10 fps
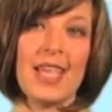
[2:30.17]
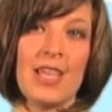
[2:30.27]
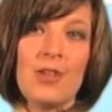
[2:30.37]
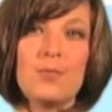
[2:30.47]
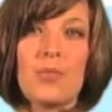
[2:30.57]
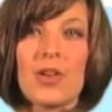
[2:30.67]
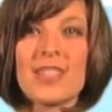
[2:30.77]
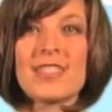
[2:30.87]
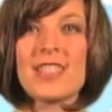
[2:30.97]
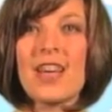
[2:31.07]
el
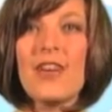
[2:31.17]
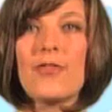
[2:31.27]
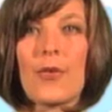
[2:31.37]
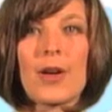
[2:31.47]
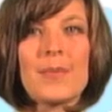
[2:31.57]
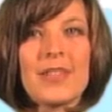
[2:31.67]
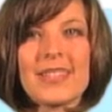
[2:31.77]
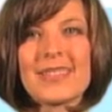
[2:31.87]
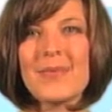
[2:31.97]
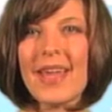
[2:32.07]
policía for a
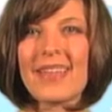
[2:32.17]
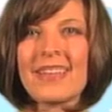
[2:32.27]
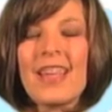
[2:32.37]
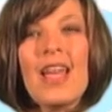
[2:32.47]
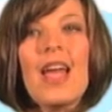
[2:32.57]
policeman.